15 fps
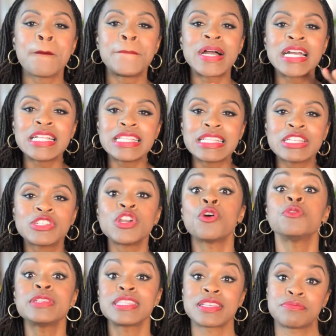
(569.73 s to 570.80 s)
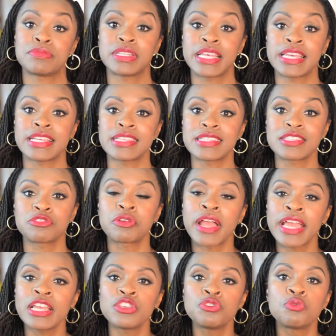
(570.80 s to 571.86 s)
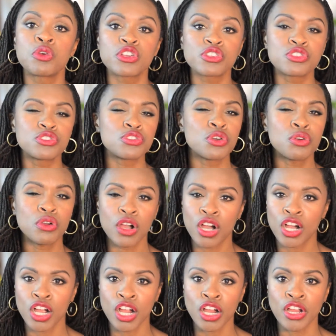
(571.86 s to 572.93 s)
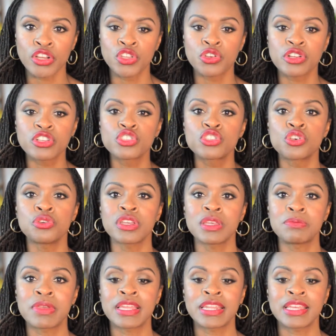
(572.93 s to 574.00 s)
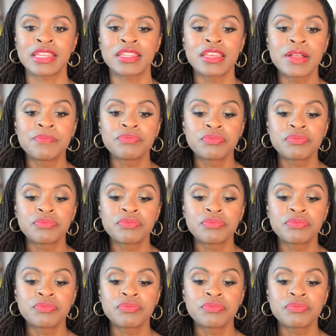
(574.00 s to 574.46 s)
But go someplace, right? You work so hard, you're so committed.